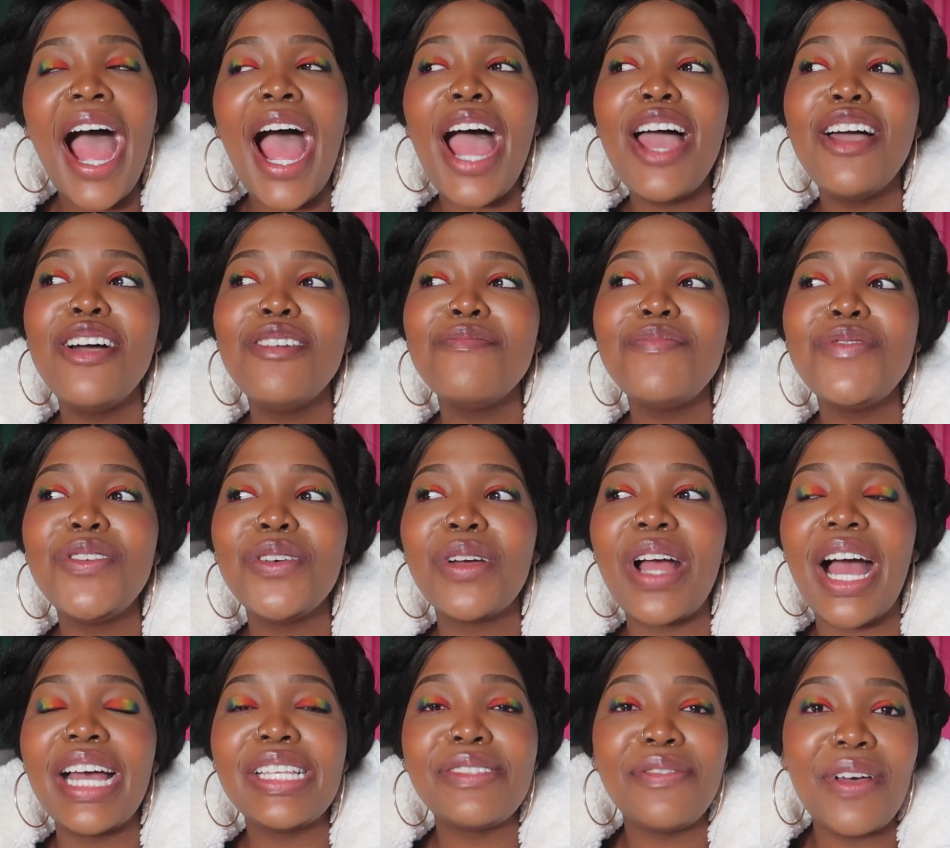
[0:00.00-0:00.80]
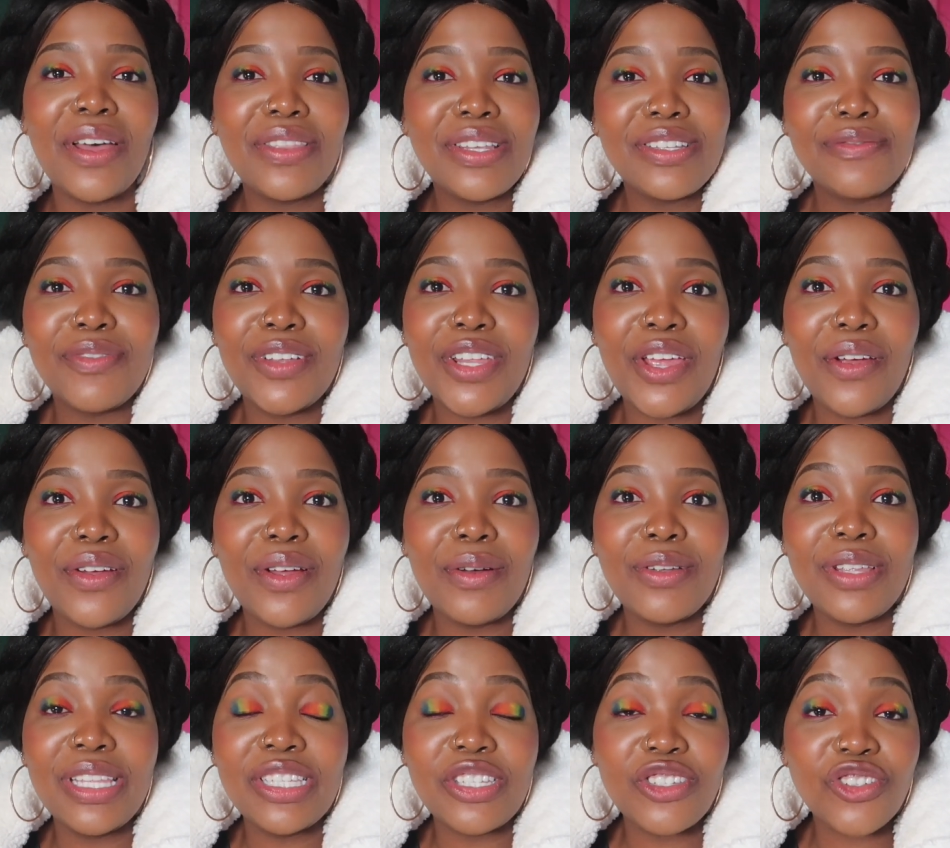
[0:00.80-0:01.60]
I hope you guys found this
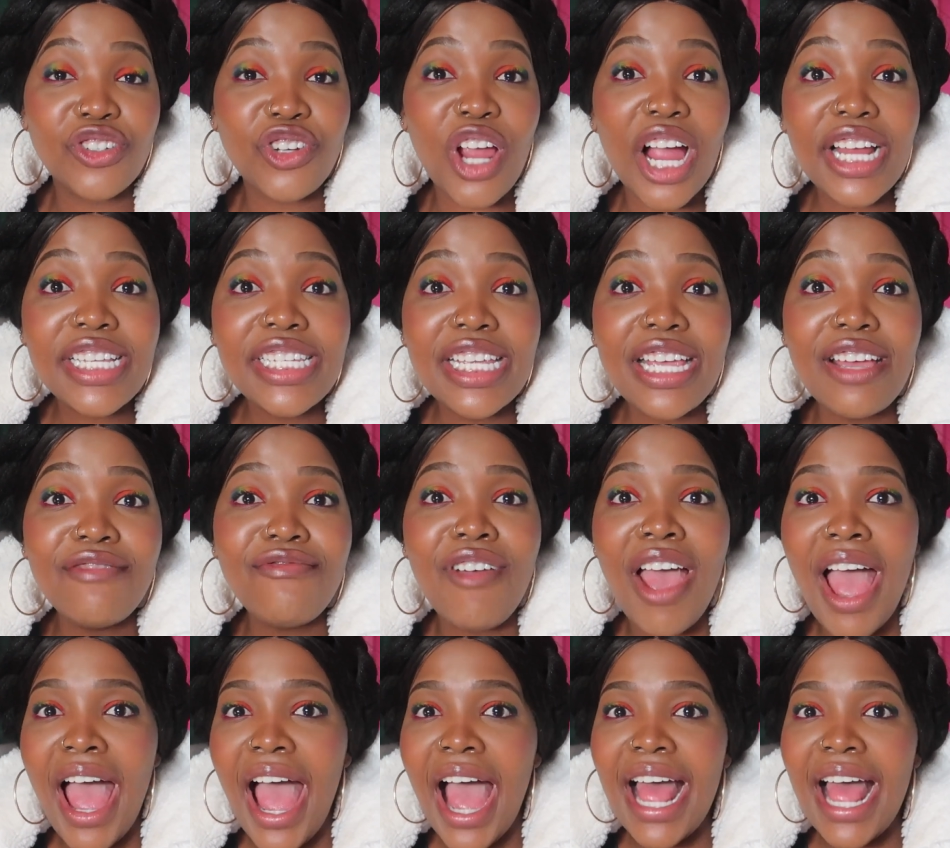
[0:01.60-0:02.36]
video instructive.